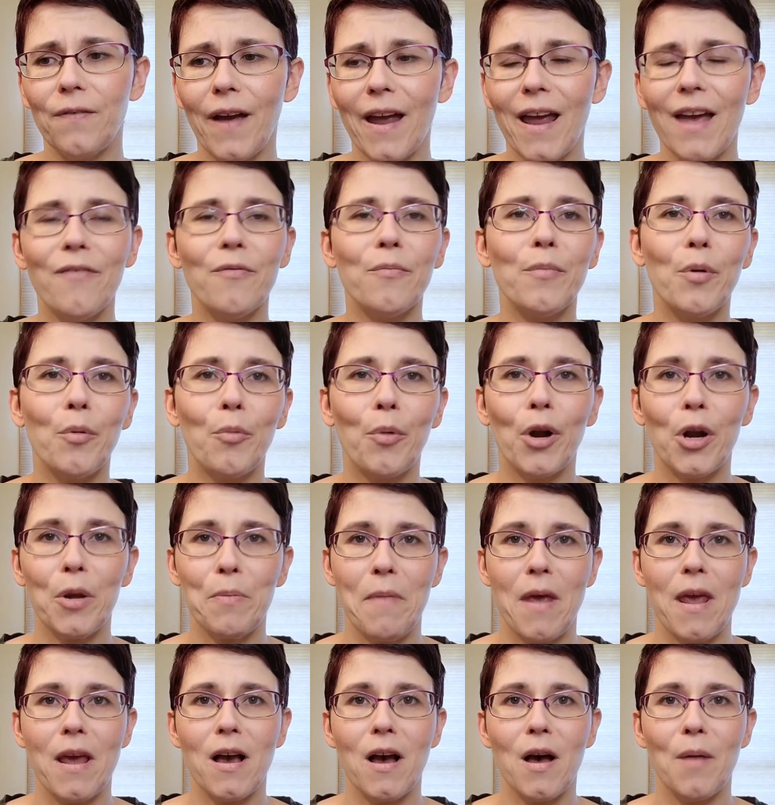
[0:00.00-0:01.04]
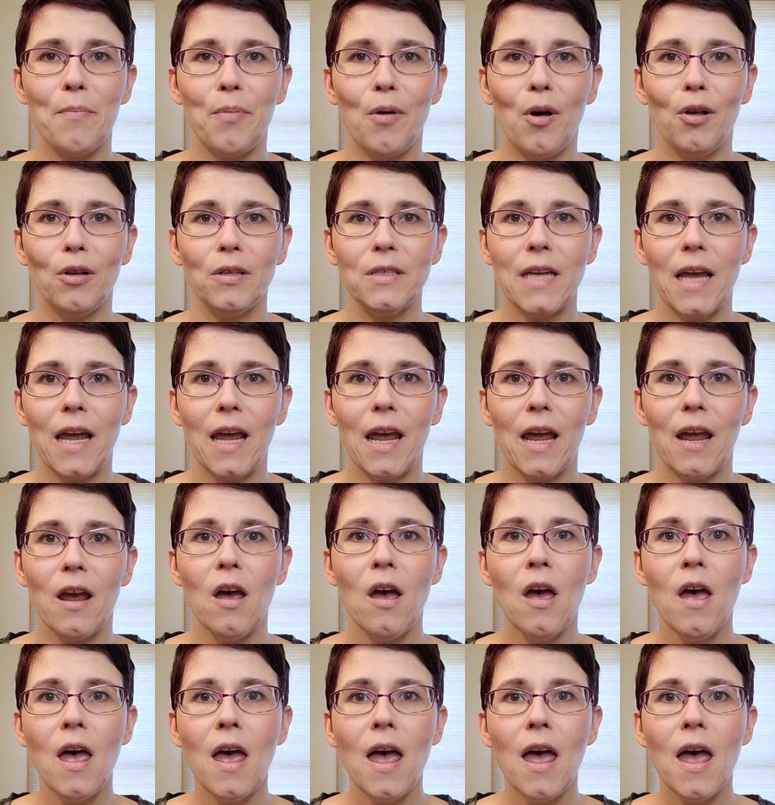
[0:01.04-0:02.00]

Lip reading: I haven't been wearing makeup all day